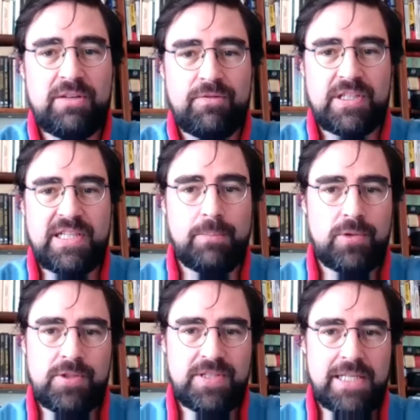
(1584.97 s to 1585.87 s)
market, for
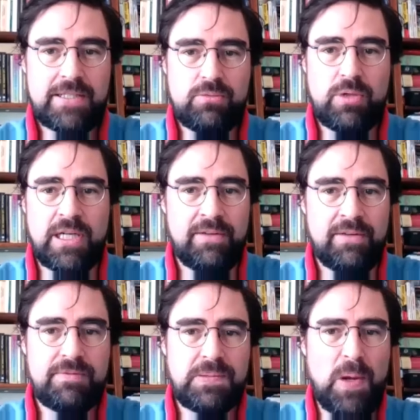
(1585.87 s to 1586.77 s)
example, because that's the one
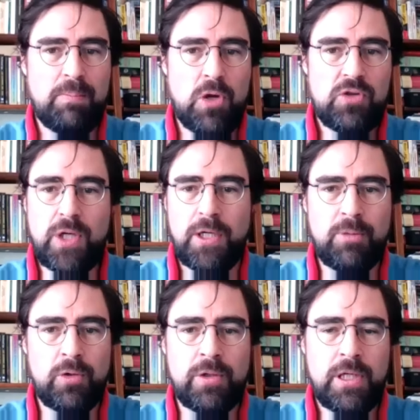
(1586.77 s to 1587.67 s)
I've spent most
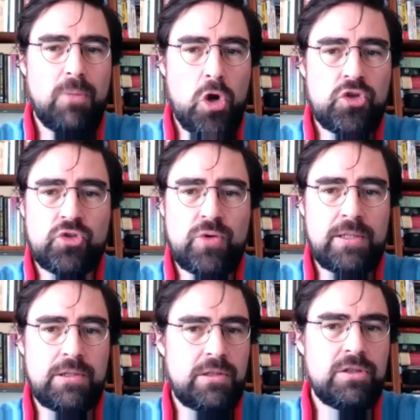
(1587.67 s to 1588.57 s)
time on. Most
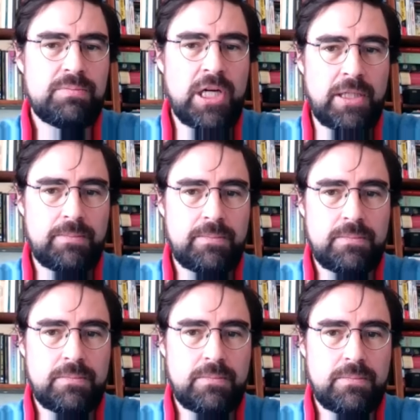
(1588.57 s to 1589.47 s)
traders lose money.
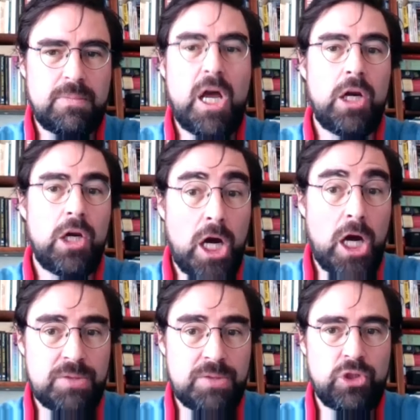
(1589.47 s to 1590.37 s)
A
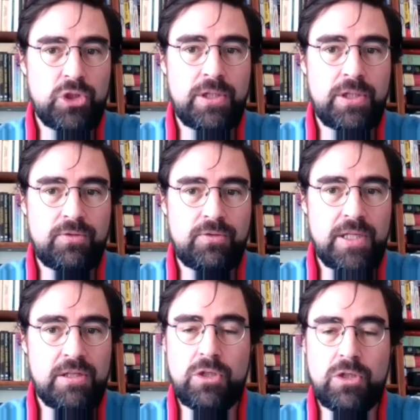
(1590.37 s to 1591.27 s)
large majority of
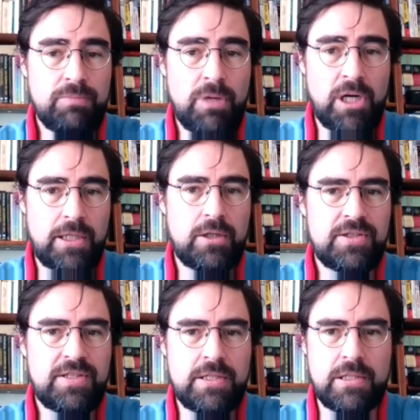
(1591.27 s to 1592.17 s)
traders lose money
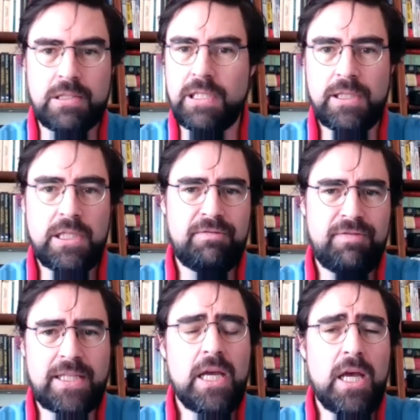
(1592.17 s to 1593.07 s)
consistently. In
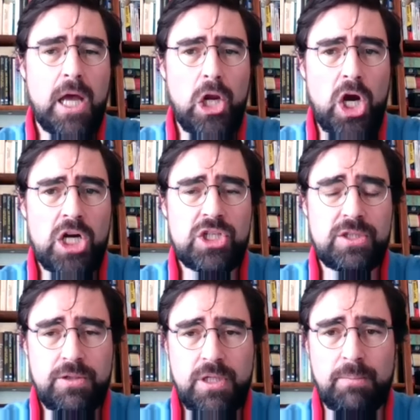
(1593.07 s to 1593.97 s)
fact, a
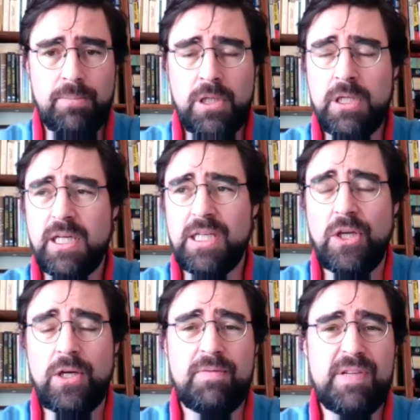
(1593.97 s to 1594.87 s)
large number, I
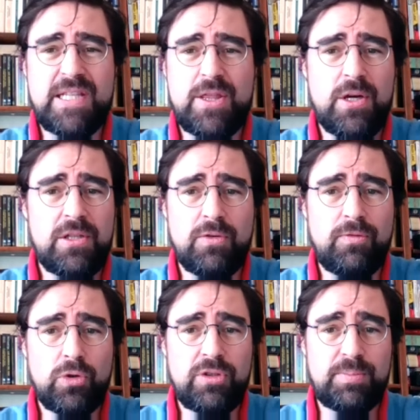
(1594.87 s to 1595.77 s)
don't know if it's 30
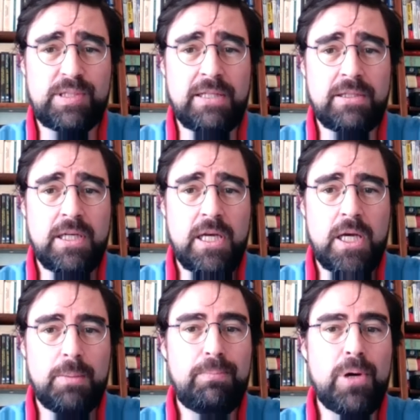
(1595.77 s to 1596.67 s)
or 40%,
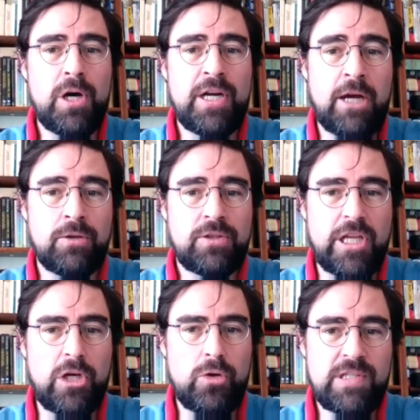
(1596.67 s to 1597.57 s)
burn out
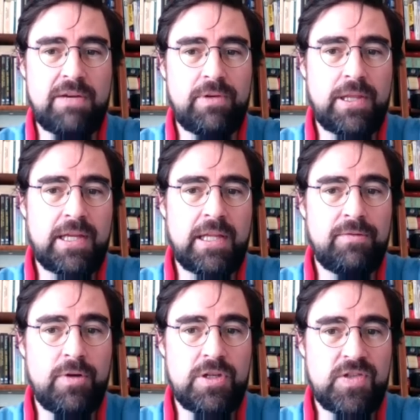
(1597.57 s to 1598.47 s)
and lose everything in
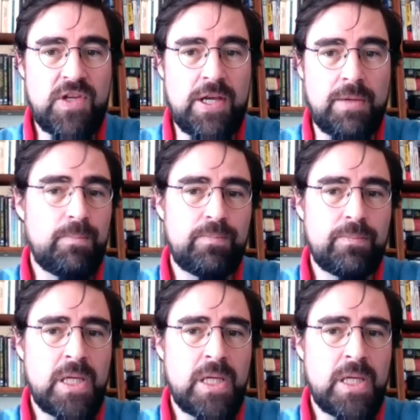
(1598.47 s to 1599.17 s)
the first year.